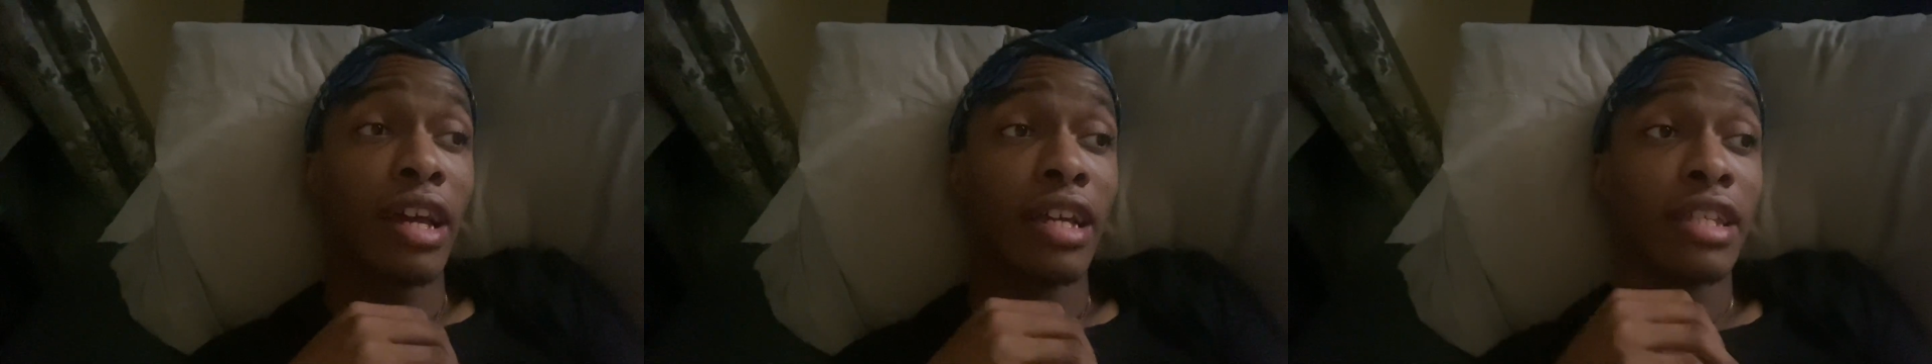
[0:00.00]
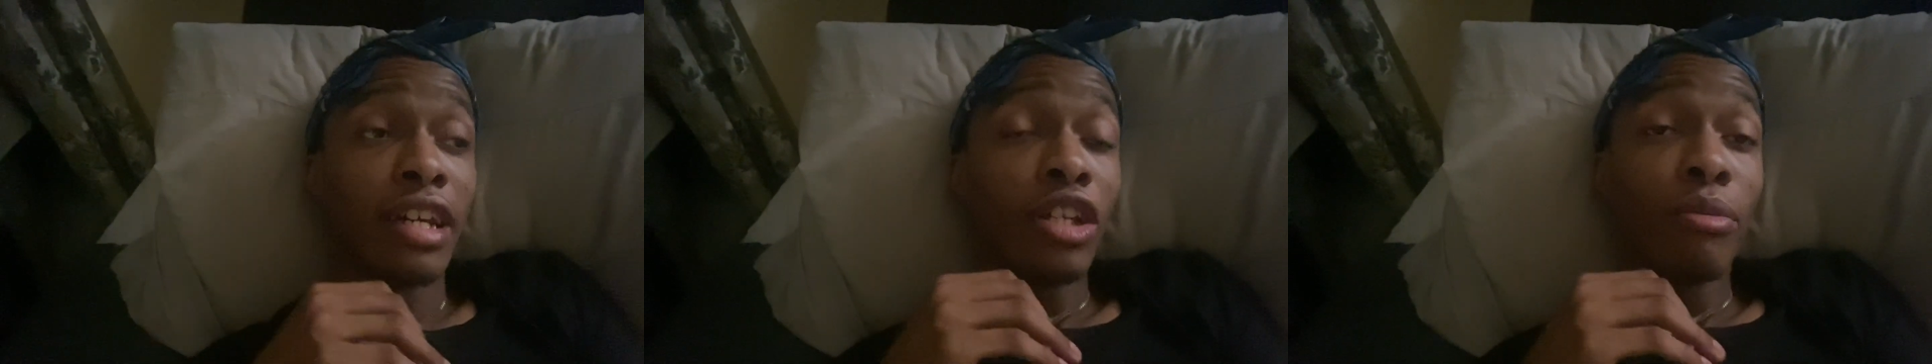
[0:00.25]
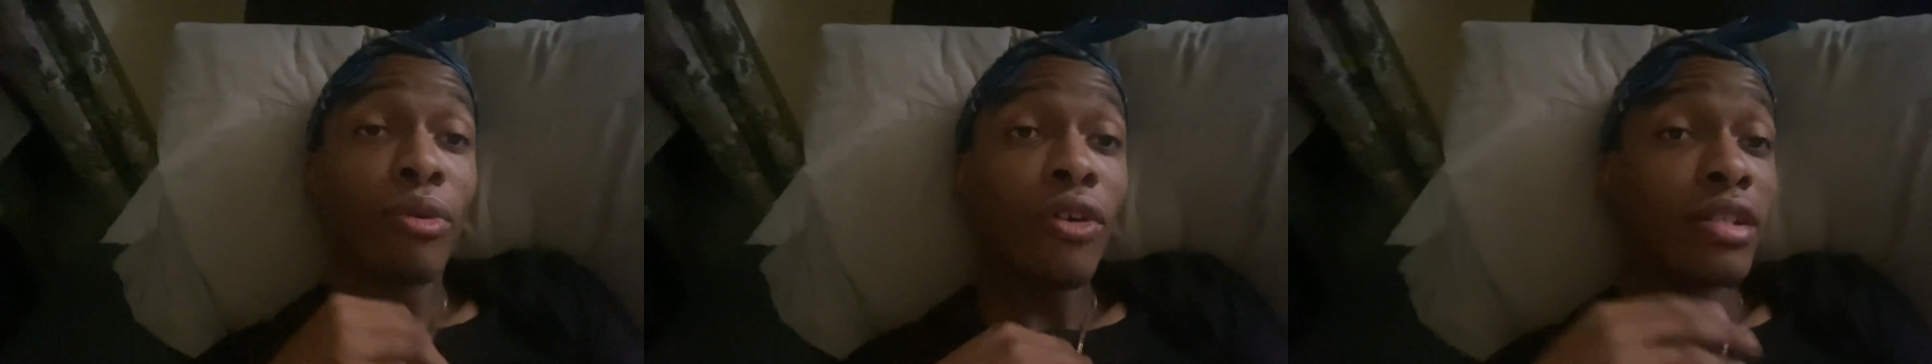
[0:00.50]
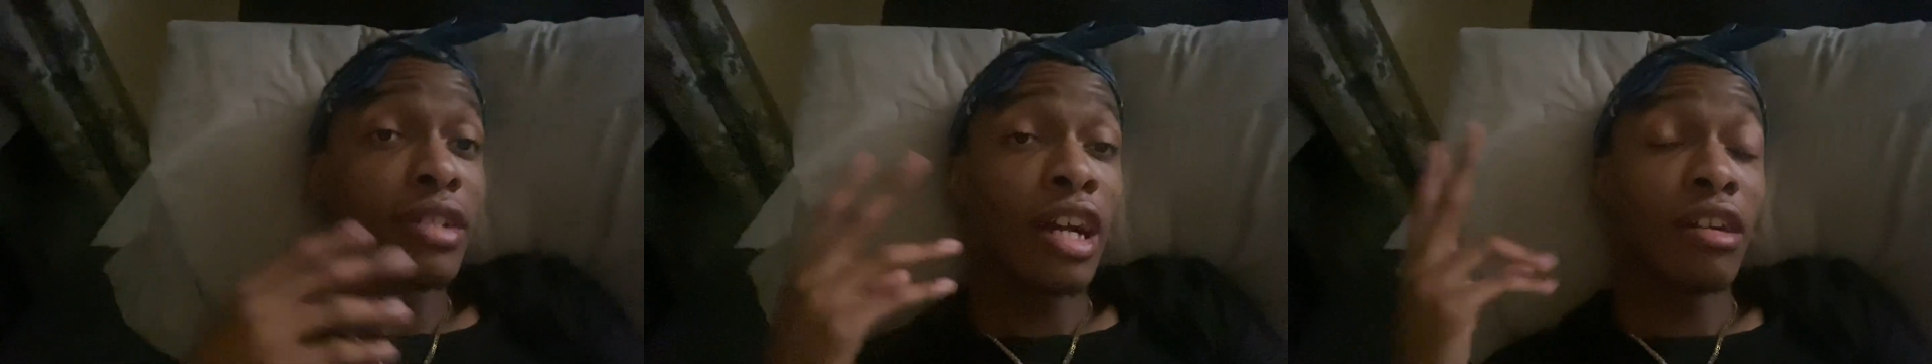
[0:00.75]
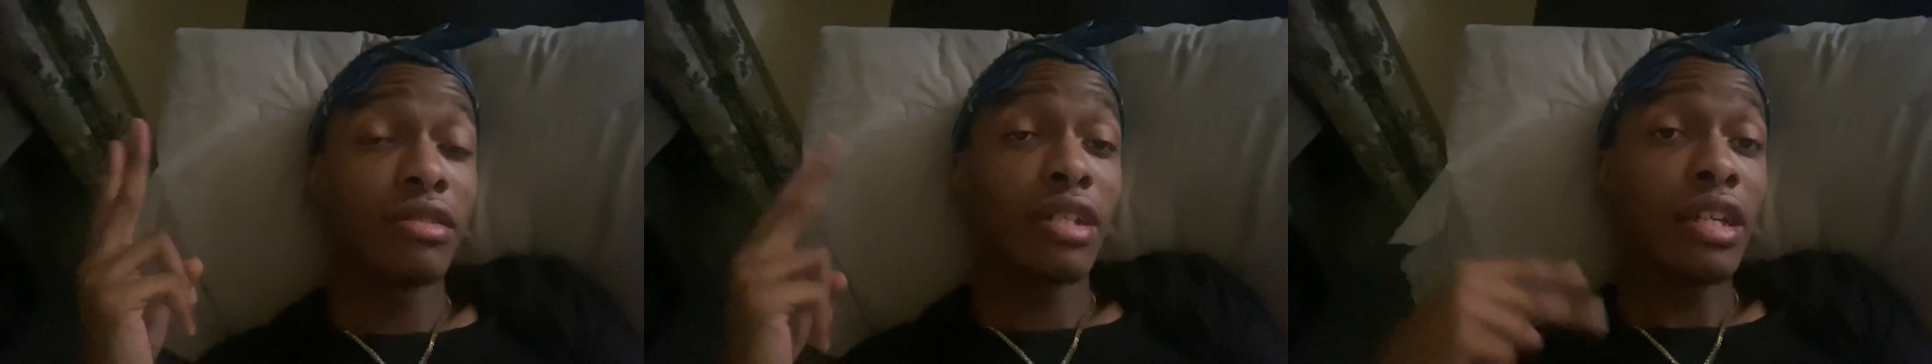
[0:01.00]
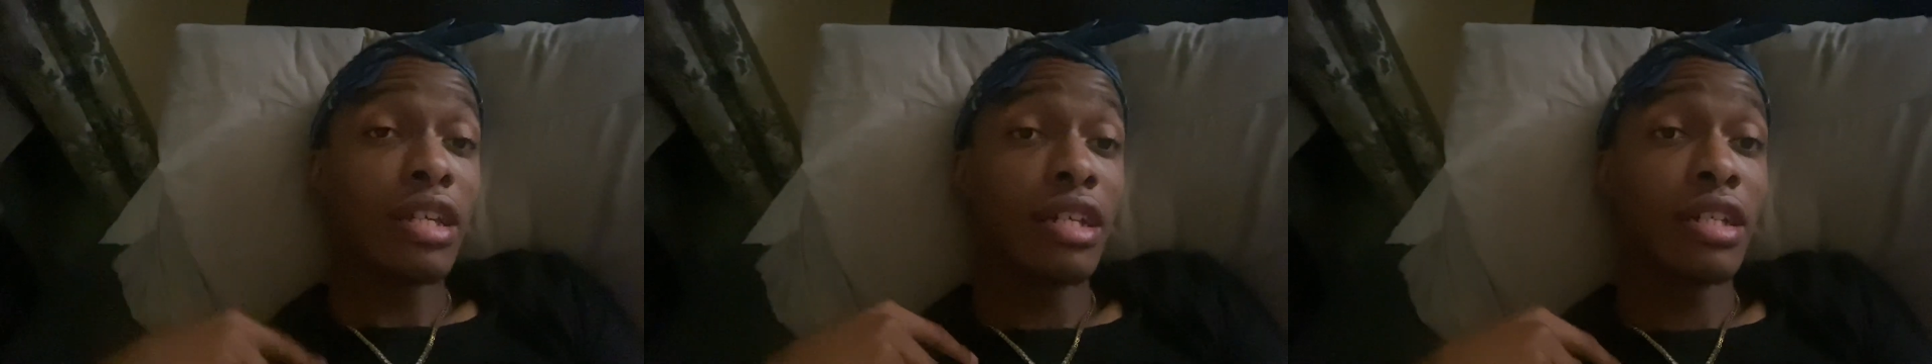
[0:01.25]
And tell your boy Tyrus the
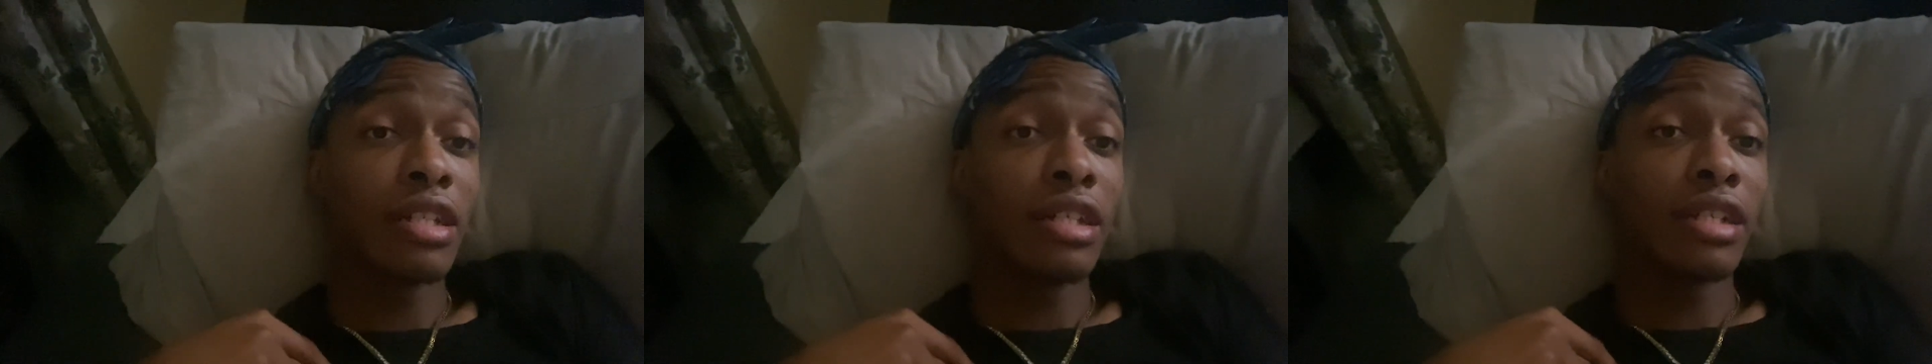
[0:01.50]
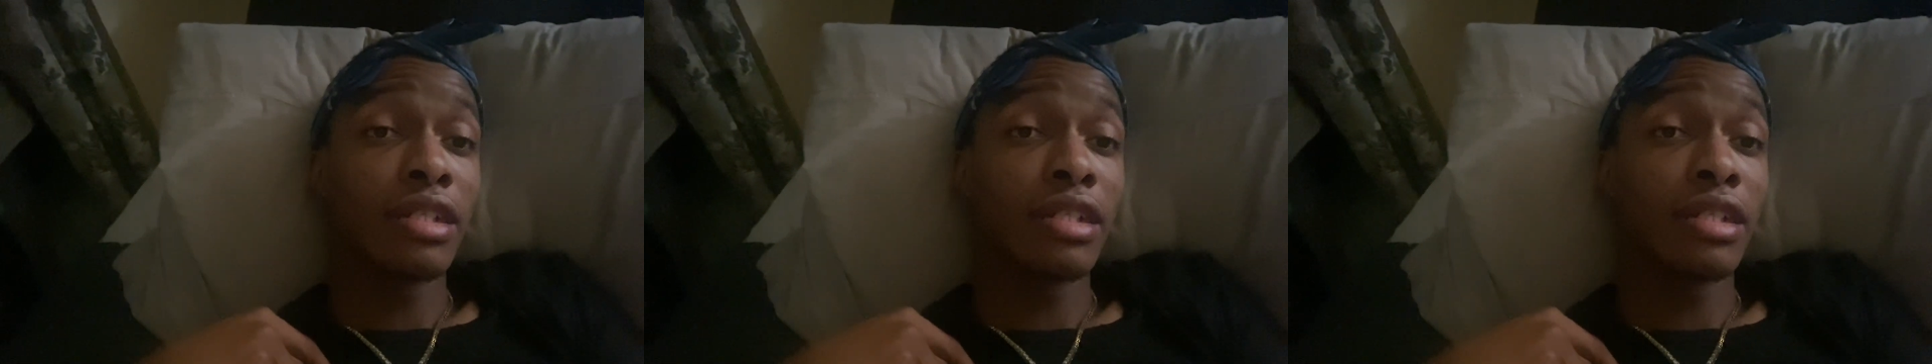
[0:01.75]
Kid,